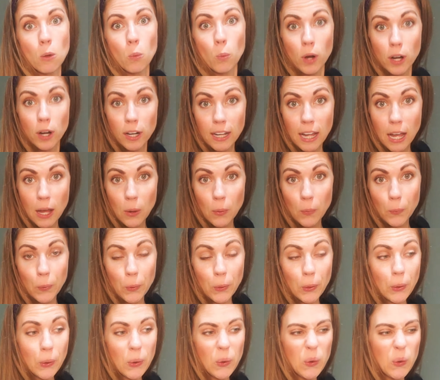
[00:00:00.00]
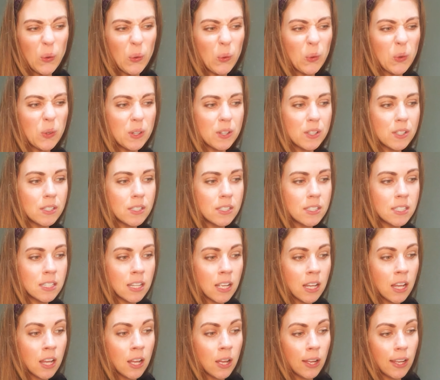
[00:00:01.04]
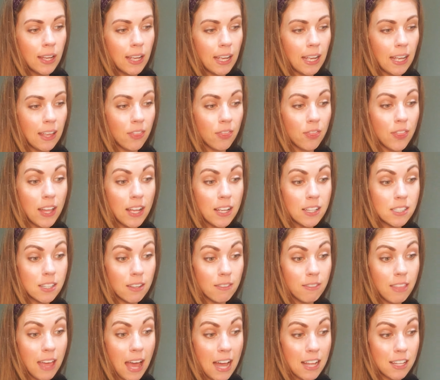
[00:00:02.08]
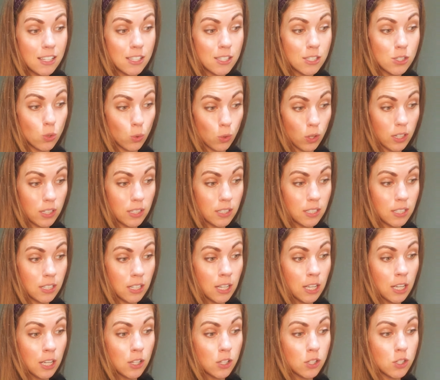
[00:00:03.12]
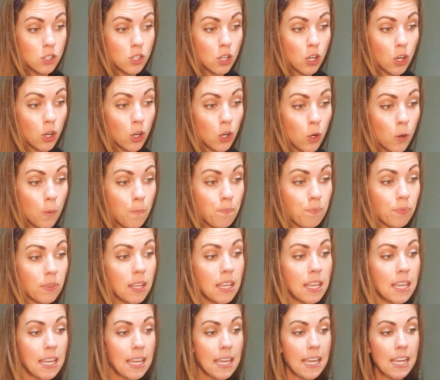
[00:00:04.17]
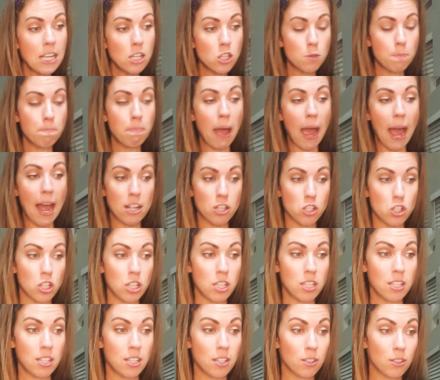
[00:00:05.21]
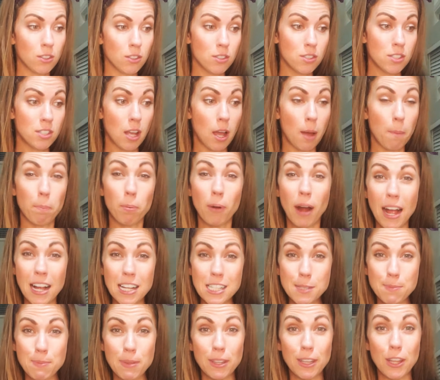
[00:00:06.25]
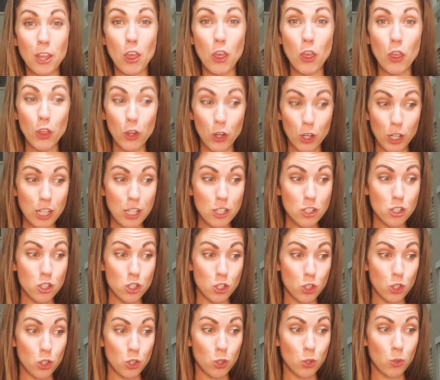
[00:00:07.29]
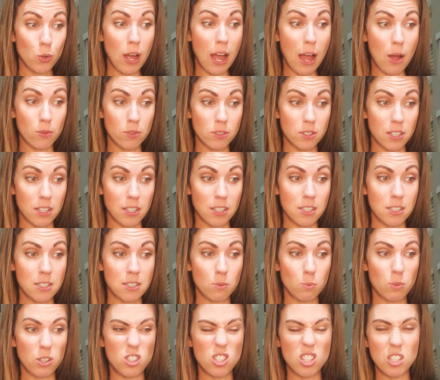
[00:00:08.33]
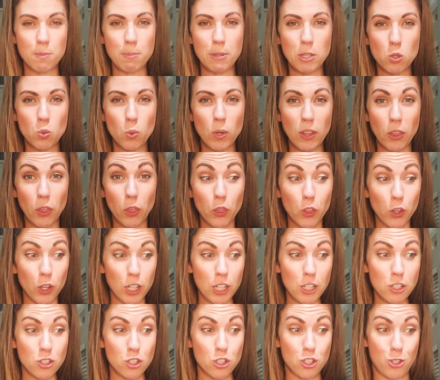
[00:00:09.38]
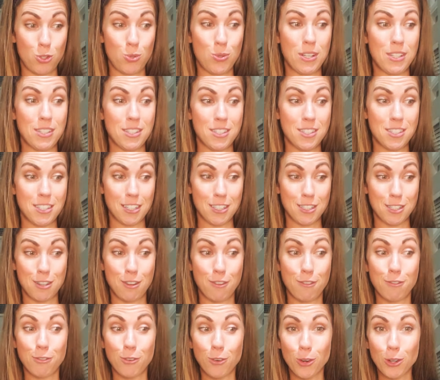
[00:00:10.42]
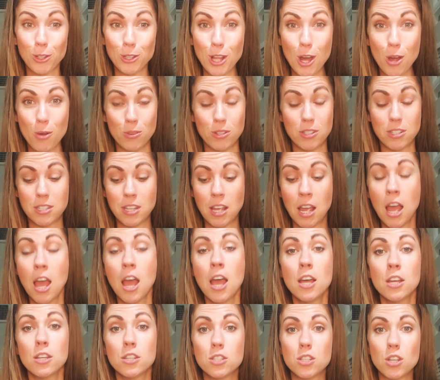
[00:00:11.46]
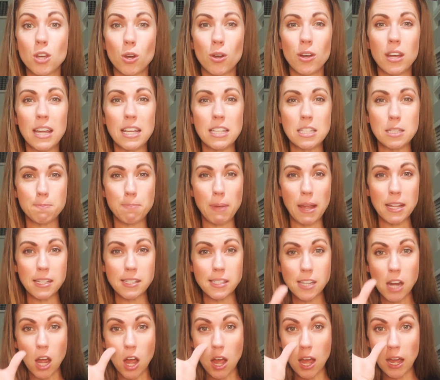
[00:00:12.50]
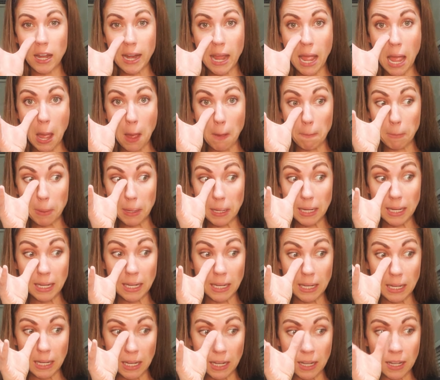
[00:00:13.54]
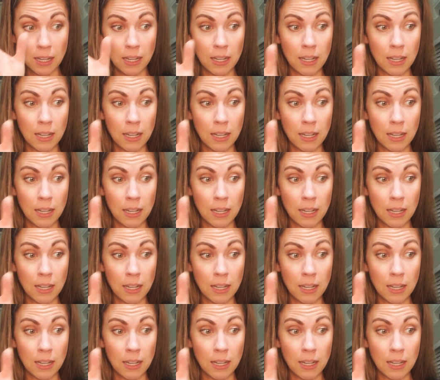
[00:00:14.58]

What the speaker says: workout clothes and things of that sort. So each batch yields approximately 32 ounces, which is between 32 and 64 loads. So it's based on how many